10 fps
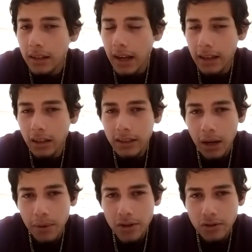And I looked
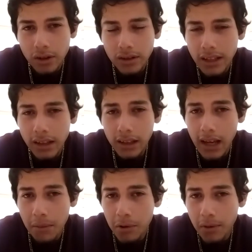at Rachel. I was like,
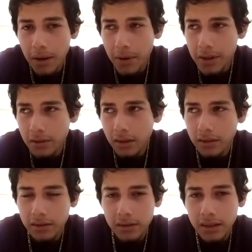nothing happened, right, Rachel?
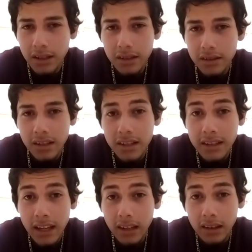And she didn't
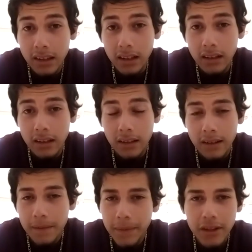say nothing.
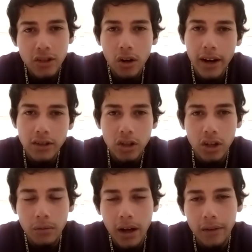He's all right.
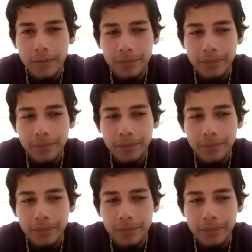Turn around.